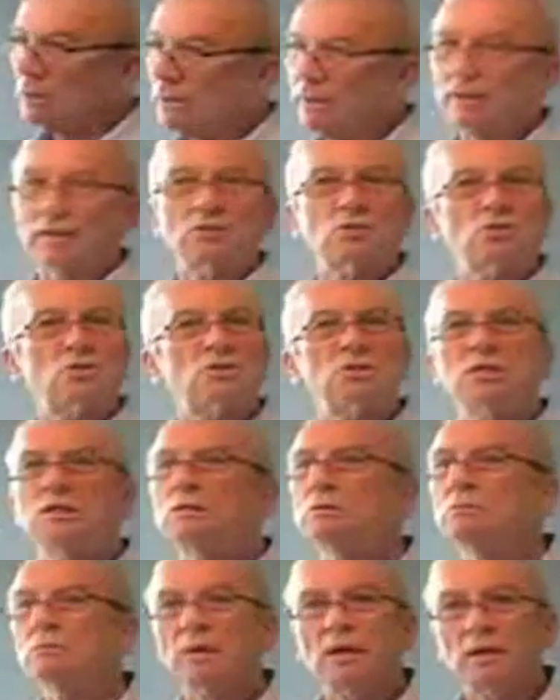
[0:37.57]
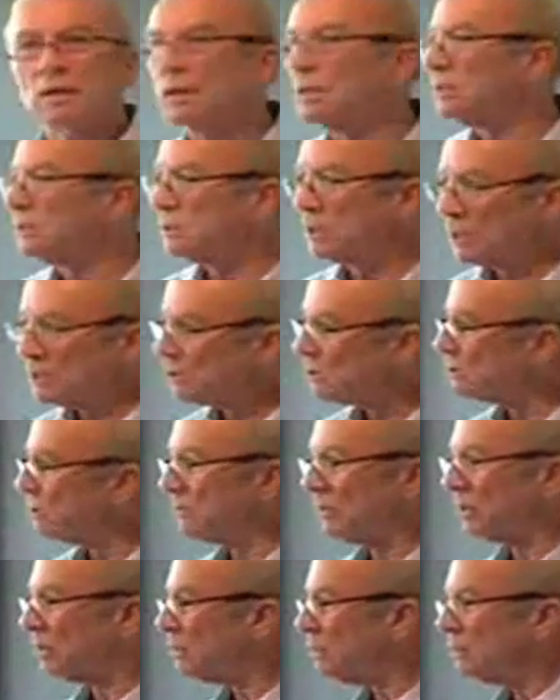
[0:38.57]
And it just didn't make any sense to
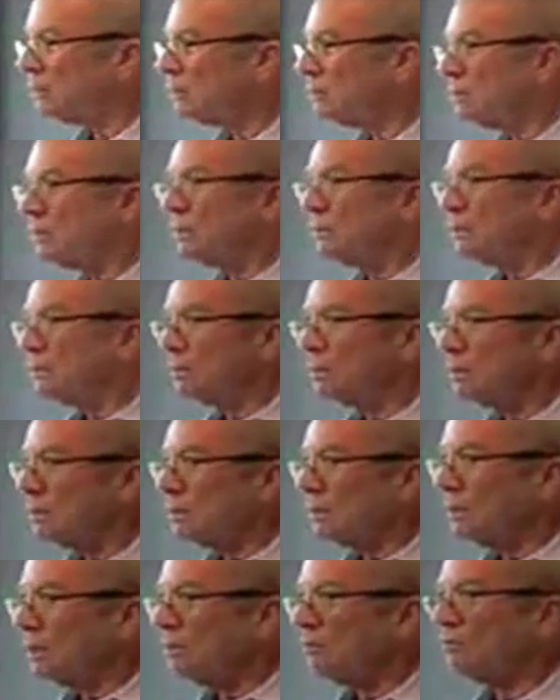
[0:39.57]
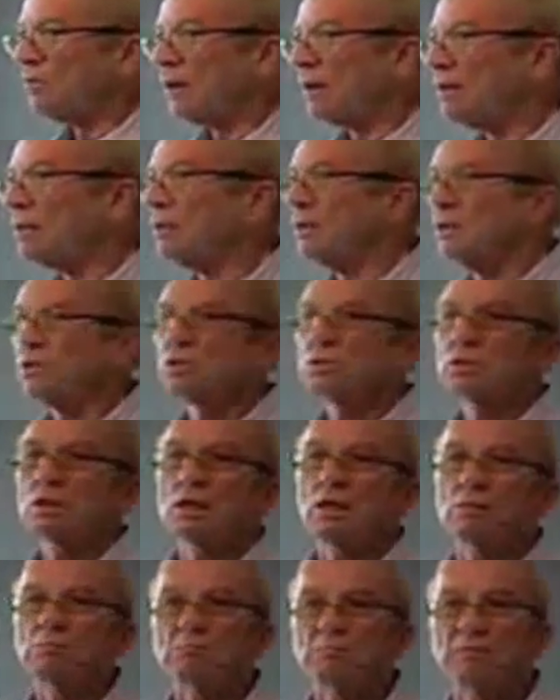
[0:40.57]
me. And finally, he just
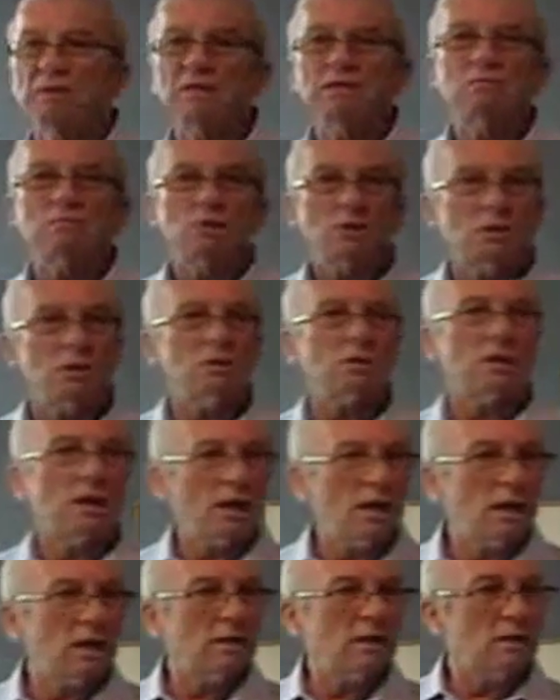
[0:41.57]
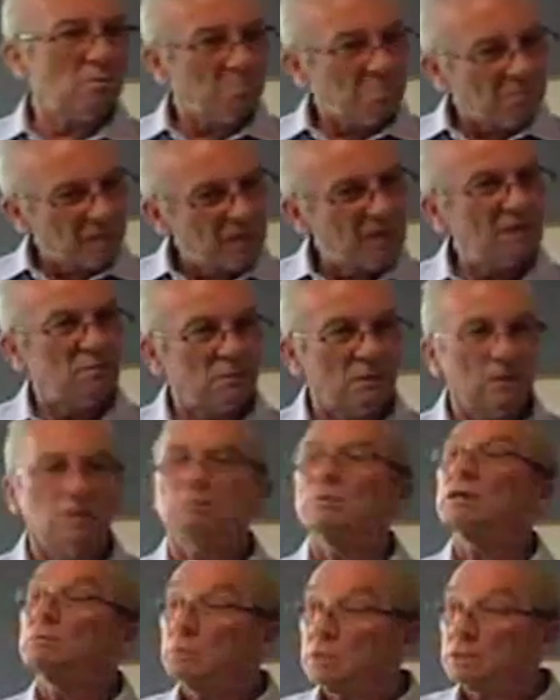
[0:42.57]
kind of beat me on the head and made me. He
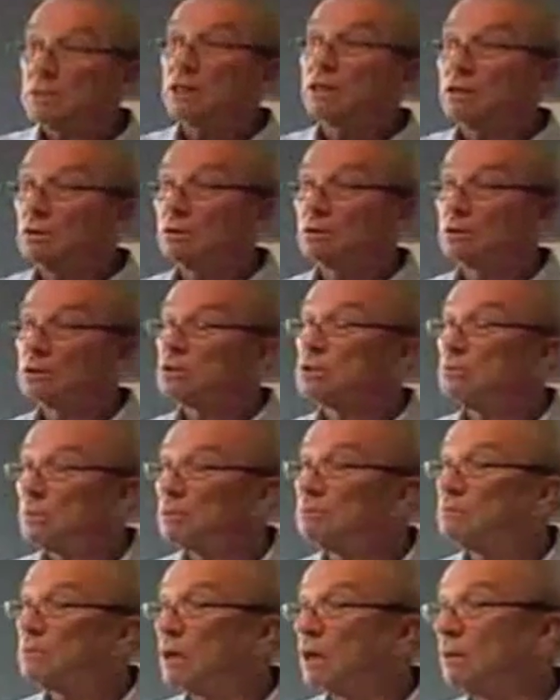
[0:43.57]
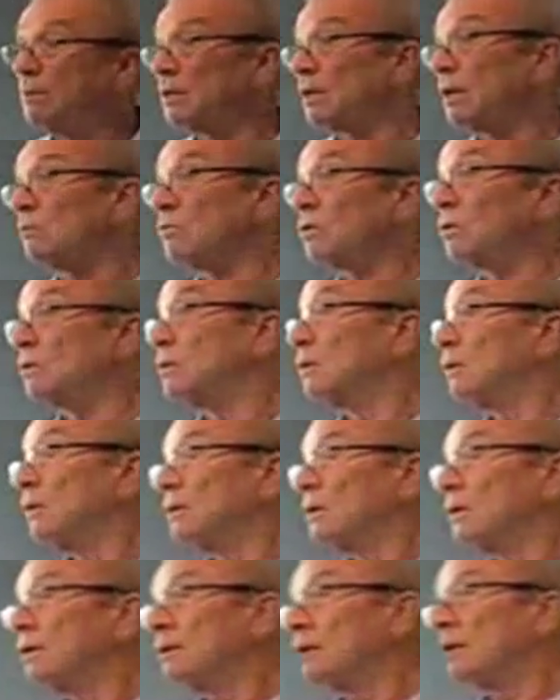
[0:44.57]
made me take holidays. He made. Me, I mean, I won.
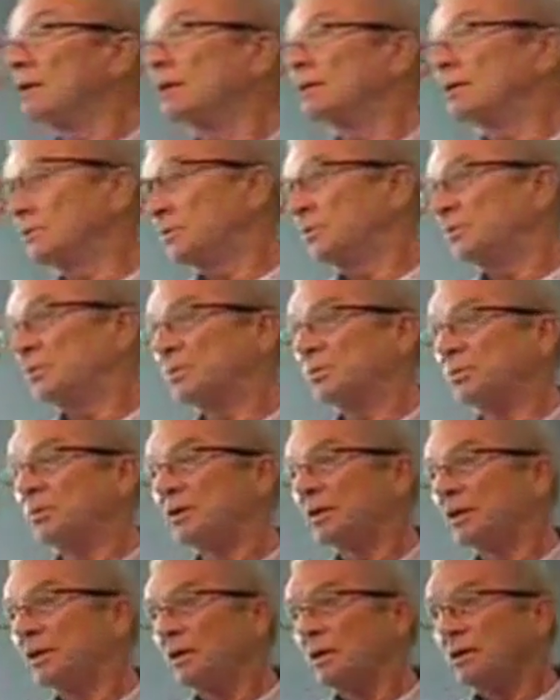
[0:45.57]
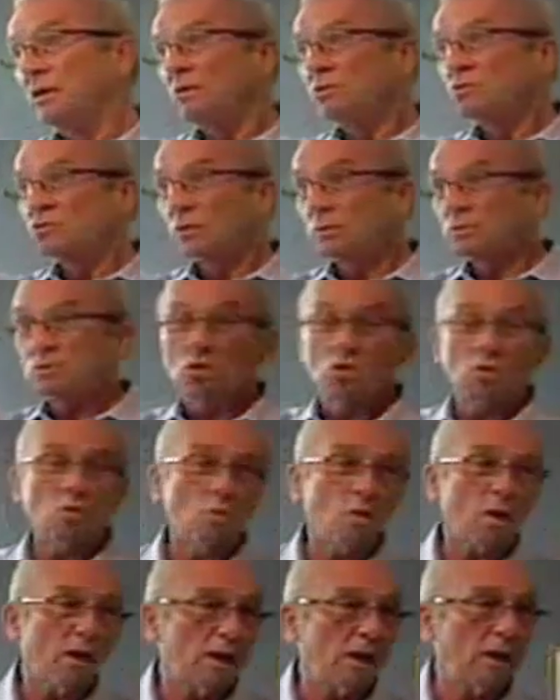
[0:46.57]
Uh, trips to
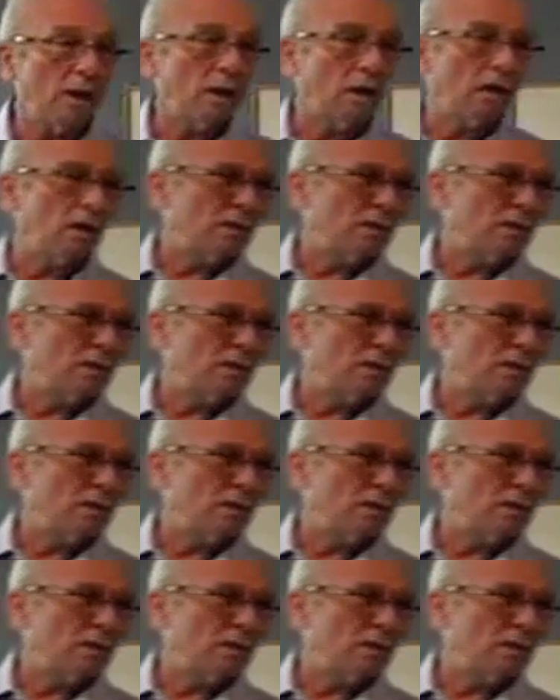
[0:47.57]
Hawaii.